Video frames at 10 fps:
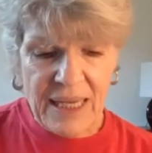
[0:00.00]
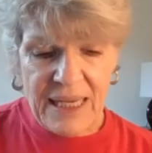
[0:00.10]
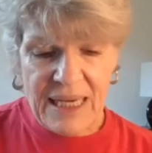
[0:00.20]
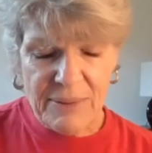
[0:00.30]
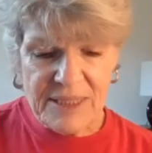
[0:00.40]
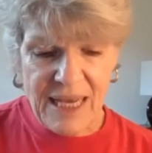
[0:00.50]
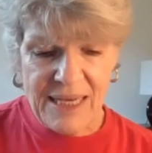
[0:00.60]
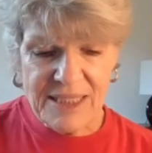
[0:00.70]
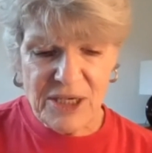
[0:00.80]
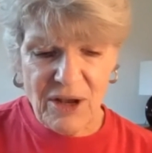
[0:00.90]
He
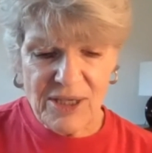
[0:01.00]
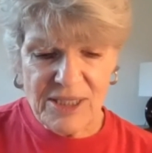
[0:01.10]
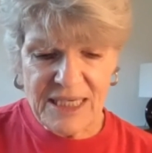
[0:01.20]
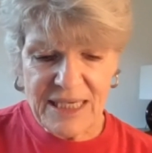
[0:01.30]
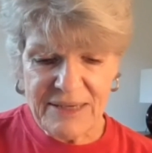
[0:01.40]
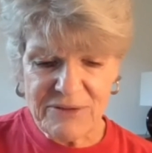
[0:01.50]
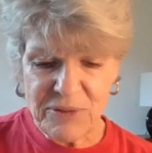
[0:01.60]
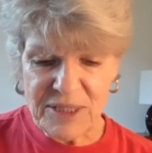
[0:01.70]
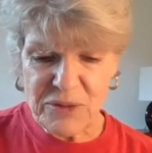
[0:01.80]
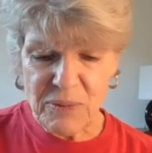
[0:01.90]
resides in Austin, lives with
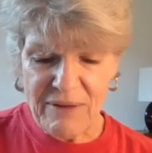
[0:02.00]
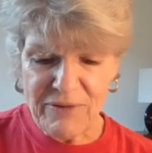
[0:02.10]
his wife,